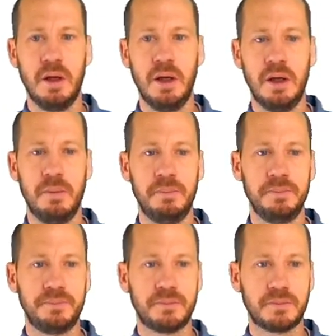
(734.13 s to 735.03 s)

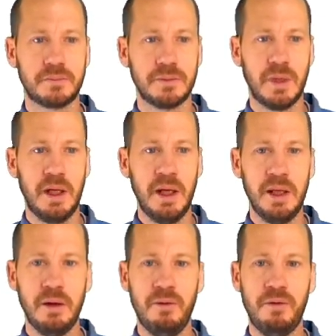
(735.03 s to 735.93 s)
Um,
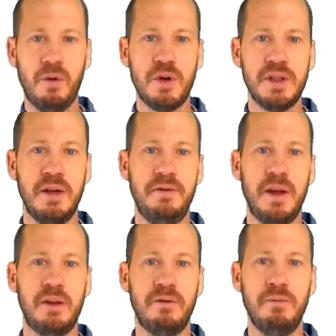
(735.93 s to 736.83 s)
and of course, the
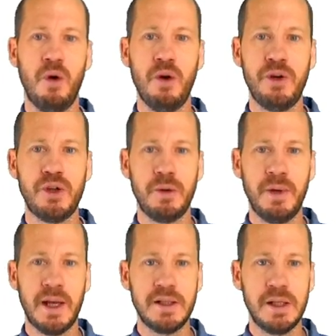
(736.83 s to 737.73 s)
effect of moisture,
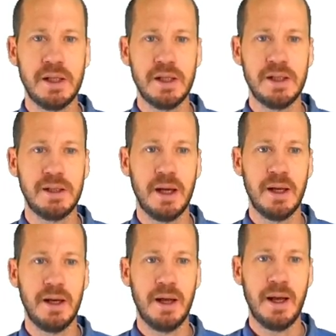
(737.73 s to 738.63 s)
because this is
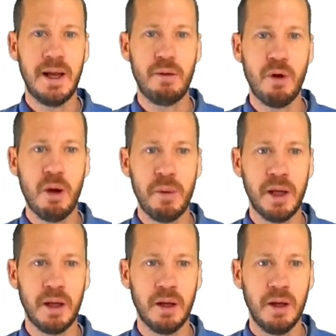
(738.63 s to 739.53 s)
an
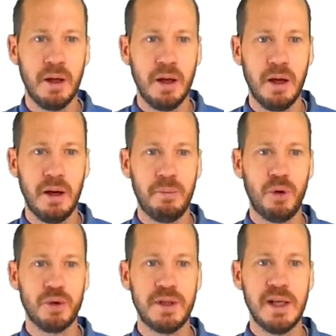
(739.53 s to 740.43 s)
anaerobic uh,
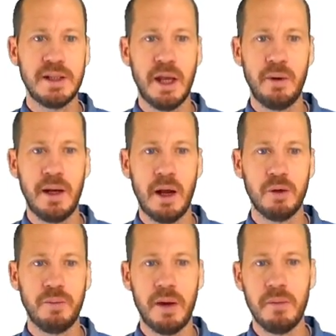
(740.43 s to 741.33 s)
process carried
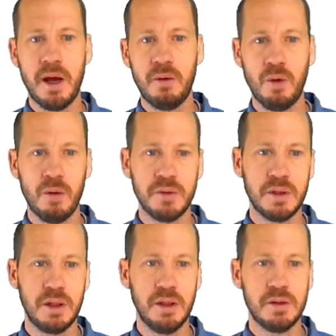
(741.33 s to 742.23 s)
out by
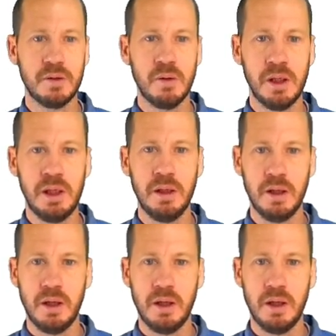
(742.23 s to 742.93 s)
microbes in the soil,